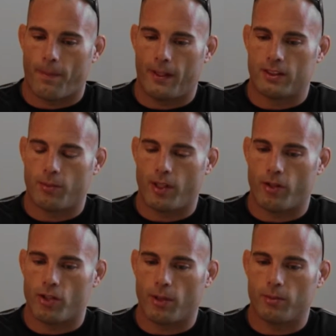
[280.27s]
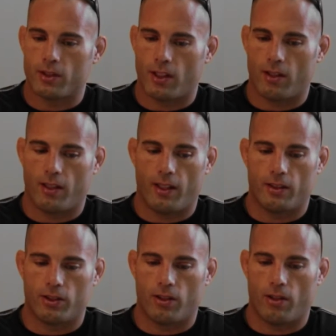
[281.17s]
at some of the gyms there,
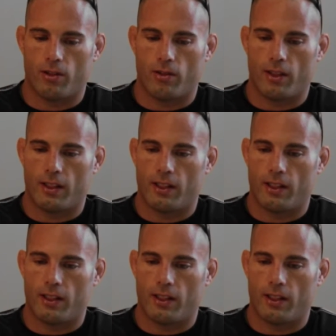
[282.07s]
and so